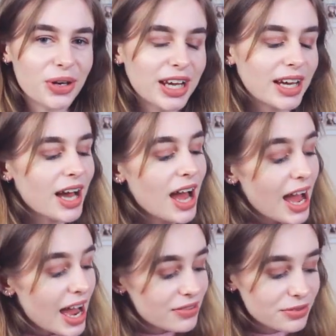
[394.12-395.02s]
got it.
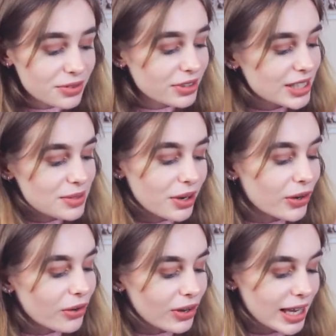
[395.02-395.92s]
Haven't worn this one
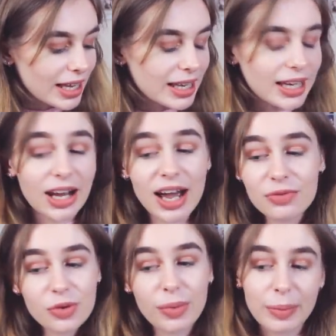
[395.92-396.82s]
a lot lately. I
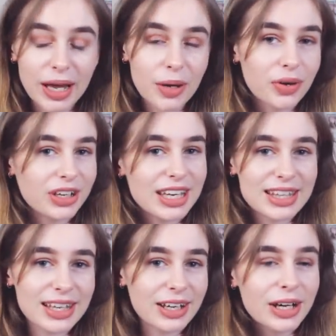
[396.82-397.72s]
haven't worn my black one
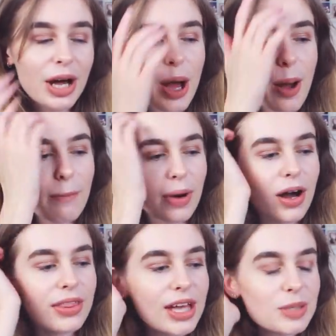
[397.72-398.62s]
either,
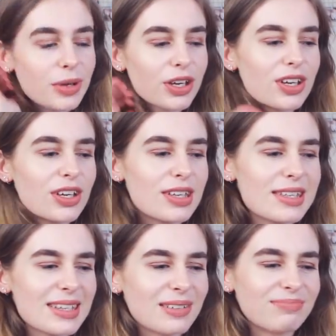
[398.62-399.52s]
but that's
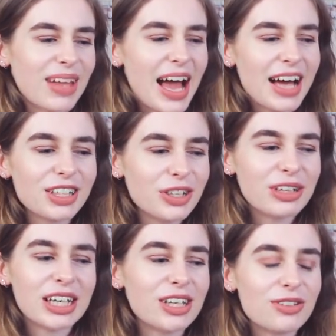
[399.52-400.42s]
because like at
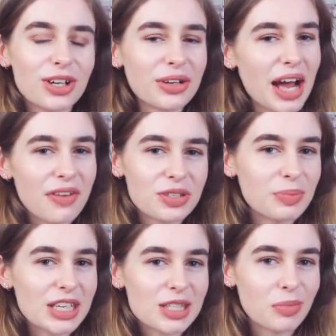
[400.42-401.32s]
uni you don't have to
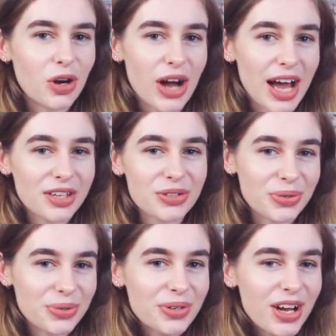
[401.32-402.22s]
be smart at
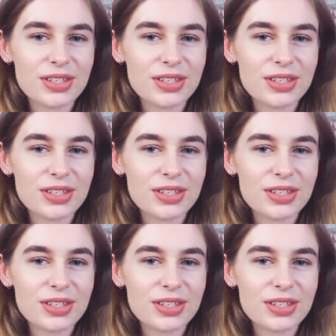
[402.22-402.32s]
all.